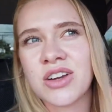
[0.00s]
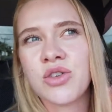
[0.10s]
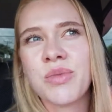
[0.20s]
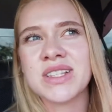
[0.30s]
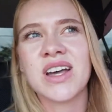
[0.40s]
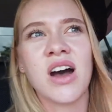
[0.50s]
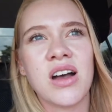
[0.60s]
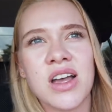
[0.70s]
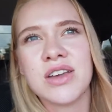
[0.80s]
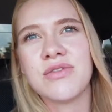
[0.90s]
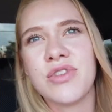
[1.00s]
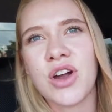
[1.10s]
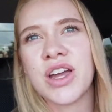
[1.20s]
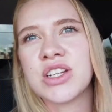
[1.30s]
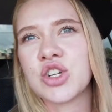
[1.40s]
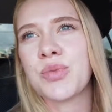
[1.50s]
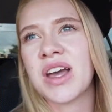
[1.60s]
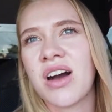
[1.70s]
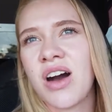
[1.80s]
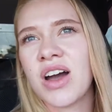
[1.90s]
No matter if you're in
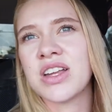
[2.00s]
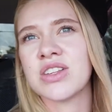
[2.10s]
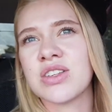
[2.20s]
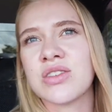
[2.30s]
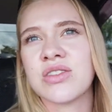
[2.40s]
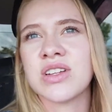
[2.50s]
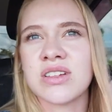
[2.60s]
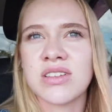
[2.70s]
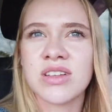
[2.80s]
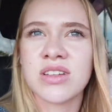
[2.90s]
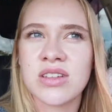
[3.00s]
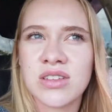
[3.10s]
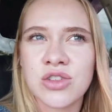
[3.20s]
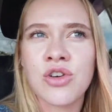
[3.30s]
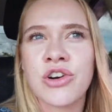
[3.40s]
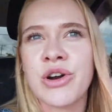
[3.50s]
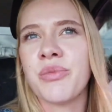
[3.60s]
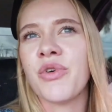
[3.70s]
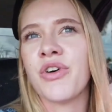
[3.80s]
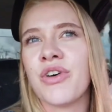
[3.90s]
Jamaica and you're in
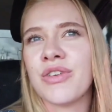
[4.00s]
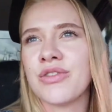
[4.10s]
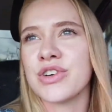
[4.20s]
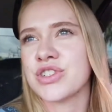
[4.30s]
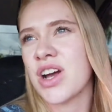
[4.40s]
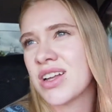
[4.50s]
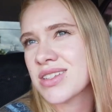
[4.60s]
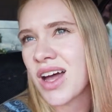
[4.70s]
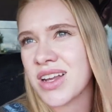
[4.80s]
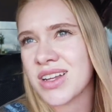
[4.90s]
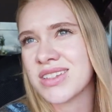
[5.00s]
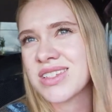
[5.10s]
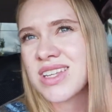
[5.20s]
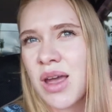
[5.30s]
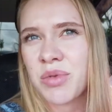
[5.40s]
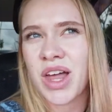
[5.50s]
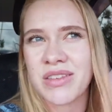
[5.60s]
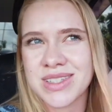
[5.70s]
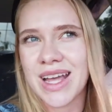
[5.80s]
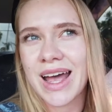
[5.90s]
Europe or Russia, it's kind of the same
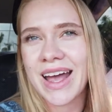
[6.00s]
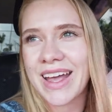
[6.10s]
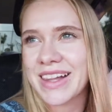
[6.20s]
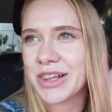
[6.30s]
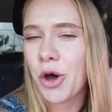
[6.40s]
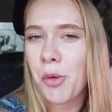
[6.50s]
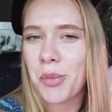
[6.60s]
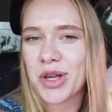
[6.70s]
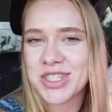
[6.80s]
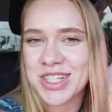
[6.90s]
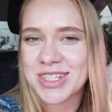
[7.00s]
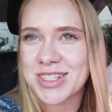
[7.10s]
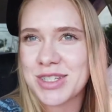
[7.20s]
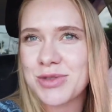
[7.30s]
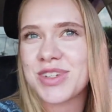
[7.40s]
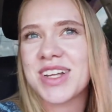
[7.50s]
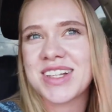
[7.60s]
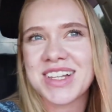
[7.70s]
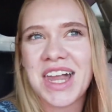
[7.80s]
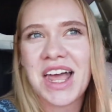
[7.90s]
lifestyle, low budget
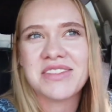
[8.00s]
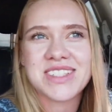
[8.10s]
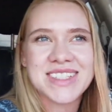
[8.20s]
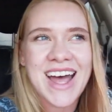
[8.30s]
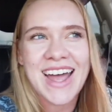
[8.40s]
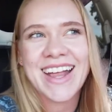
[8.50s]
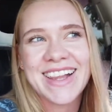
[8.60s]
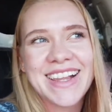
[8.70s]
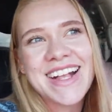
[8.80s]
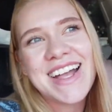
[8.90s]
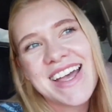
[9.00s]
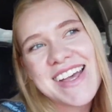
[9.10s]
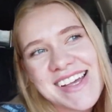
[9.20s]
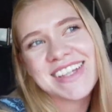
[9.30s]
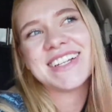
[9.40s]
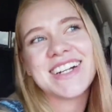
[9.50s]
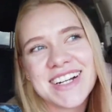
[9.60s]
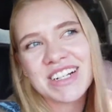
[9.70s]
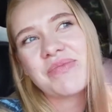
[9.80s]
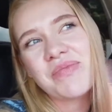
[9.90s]
student lifestyle.
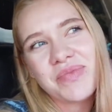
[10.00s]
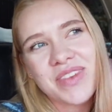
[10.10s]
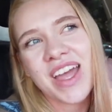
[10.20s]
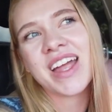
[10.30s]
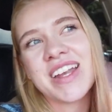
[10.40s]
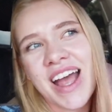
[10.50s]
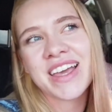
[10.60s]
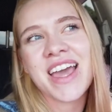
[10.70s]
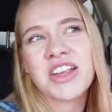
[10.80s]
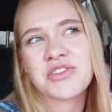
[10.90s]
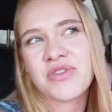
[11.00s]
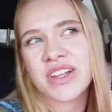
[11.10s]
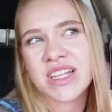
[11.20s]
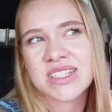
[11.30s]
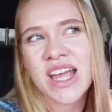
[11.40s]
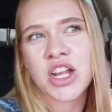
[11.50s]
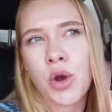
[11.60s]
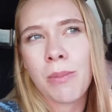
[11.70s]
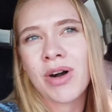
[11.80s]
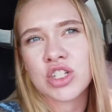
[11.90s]
Yeah, and I can't really tell
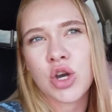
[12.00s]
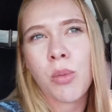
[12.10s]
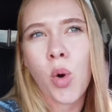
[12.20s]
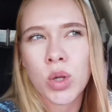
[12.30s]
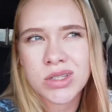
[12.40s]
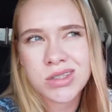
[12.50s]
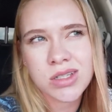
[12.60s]
you much about